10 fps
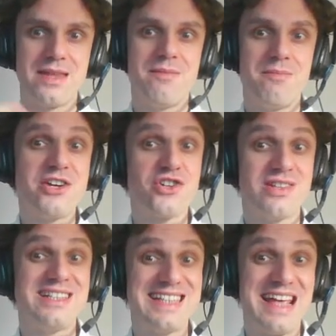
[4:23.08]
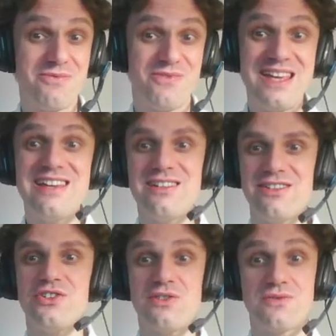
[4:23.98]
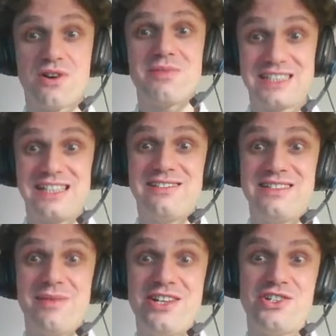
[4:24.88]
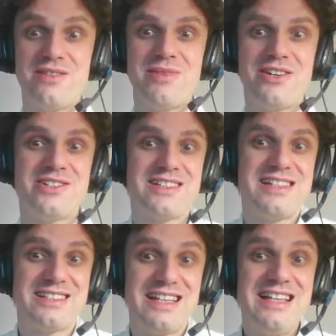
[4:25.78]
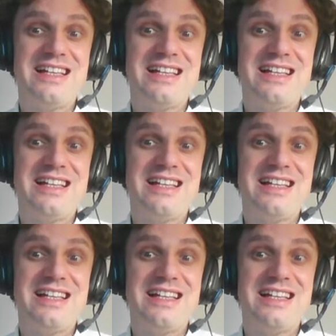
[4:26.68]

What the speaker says: measure the same thing should form a single dimension, because this